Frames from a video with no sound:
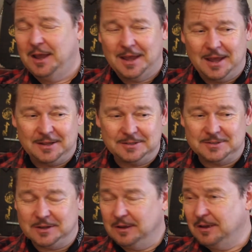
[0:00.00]

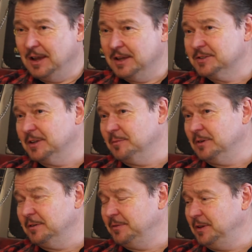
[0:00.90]
and uh, asked him
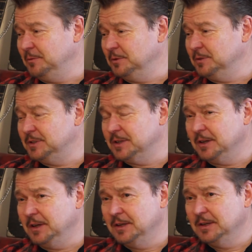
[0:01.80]
if he would
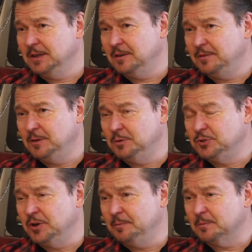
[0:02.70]
uh, if he would
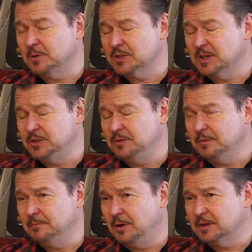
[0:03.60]
drum because I knew
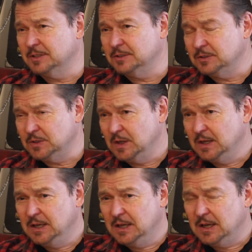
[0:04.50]
that Martin
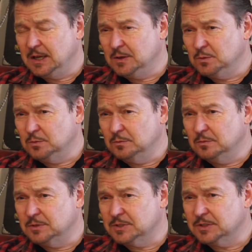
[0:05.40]
uh,
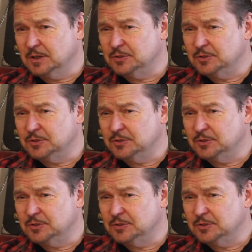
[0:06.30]
was a